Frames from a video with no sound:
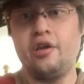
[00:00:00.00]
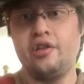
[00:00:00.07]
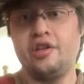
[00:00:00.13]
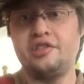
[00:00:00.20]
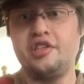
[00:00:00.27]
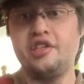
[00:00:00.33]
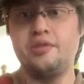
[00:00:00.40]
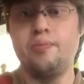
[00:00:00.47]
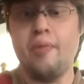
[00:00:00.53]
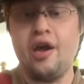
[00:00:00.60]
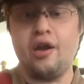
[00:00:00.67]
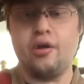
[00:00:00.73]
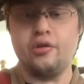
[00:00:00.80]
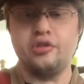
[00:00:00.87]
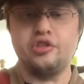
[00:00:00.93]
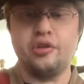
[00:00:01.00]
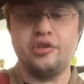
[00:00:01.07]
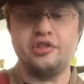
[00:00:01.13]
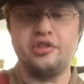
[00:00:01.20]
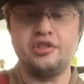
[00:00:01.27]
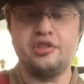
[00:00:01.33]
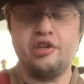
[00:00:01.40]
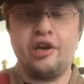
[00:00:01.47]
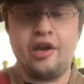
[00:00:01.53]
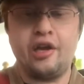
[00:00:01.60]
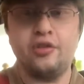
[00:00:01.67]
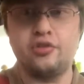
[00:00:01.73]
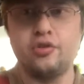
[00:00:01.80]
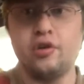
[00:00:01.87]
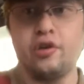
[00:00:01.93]
this is metal, so this is
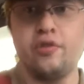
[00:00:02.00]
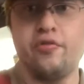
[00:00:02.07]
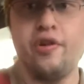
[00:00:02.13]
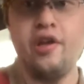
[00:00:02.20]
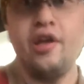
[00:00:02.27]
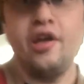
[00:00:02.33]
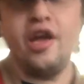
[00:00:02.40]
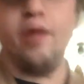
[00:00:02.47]
not sort of a